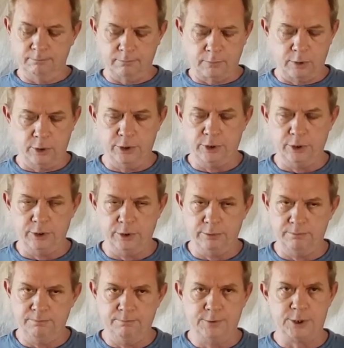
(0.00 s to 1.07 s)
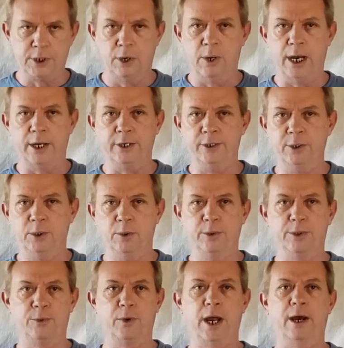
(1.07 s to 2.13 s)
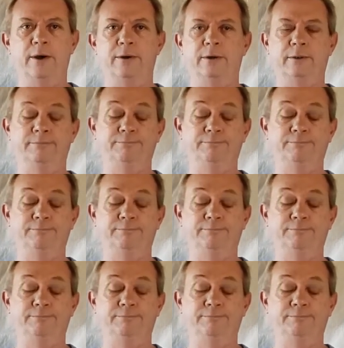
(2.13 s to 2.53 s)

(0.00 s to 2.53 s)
Couldn't you show how to do it with a router?